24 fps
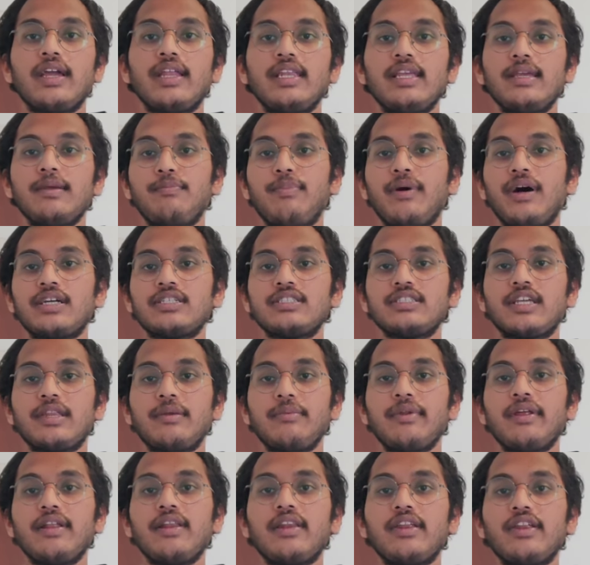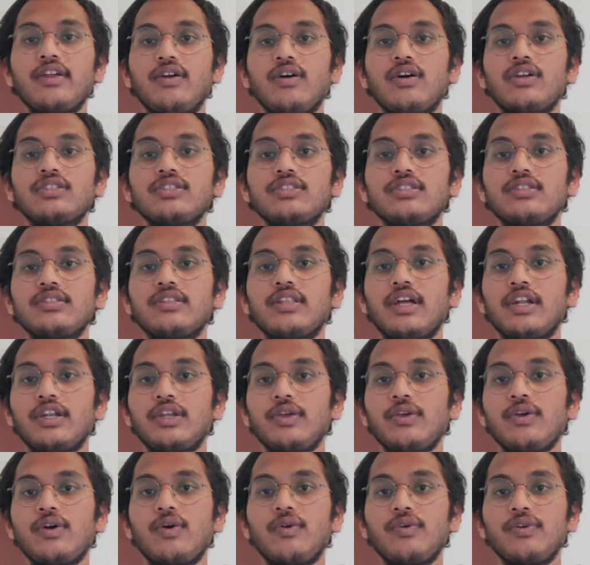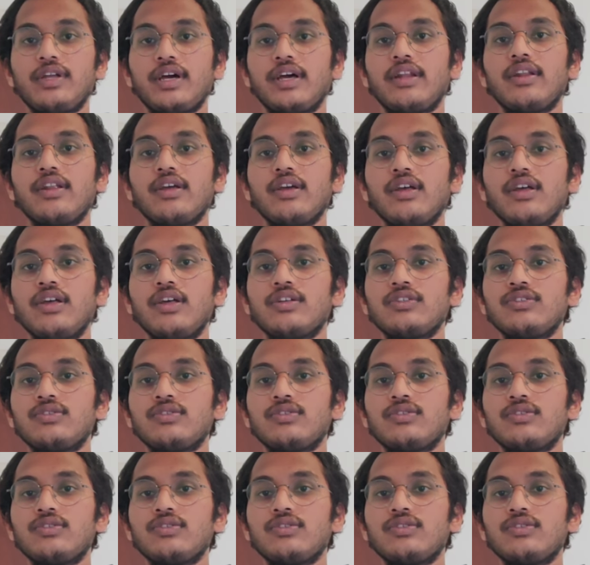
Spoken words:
any past criminal records that you have done.